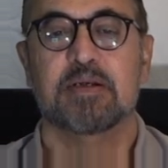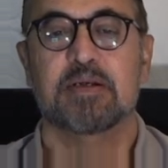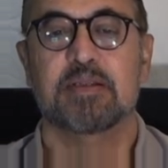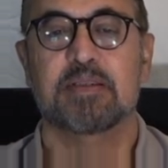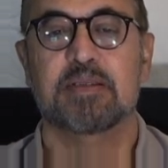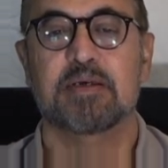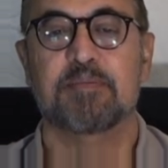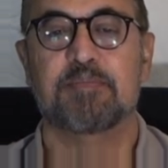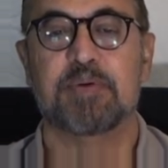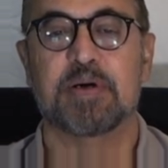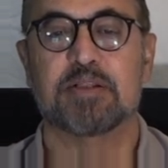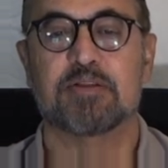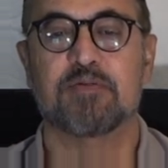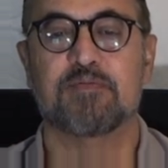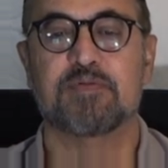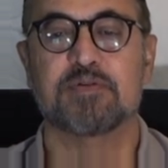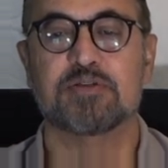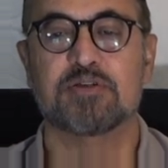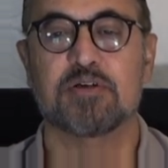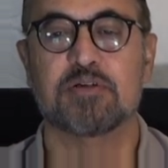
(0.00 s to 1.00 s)
the
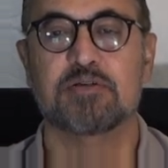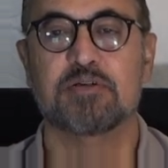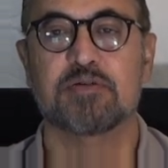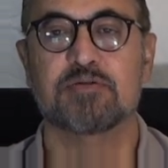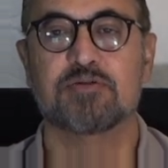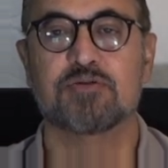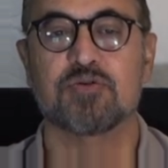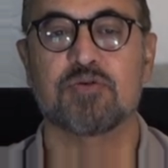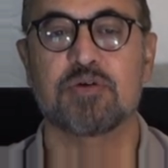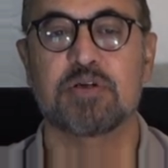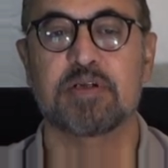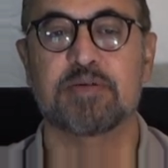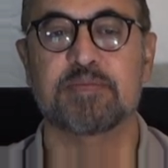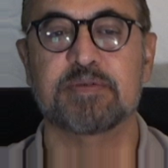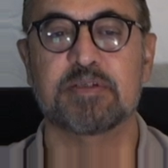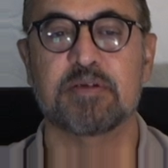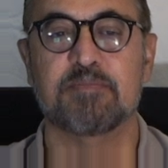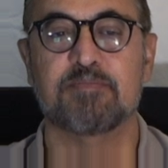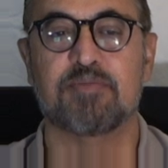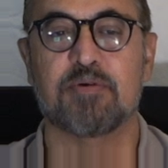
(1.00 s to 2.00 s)
pathophysiology of sodium
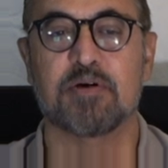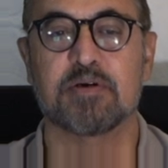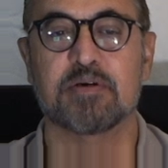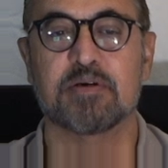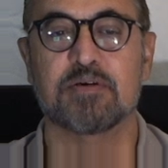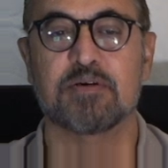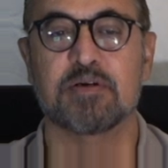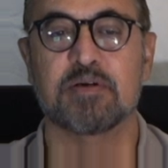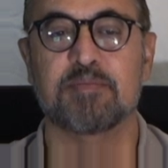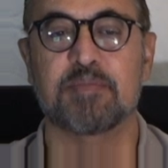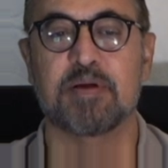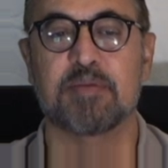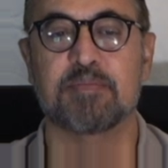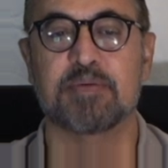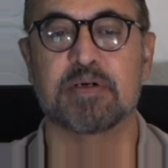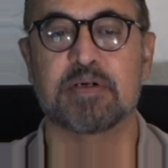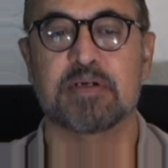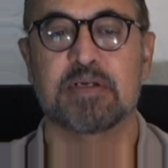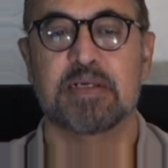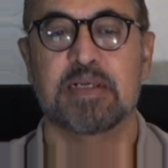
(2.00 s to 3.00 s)
is important to
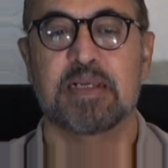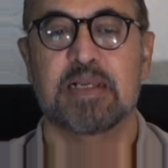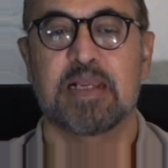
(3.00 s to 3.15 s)
remember.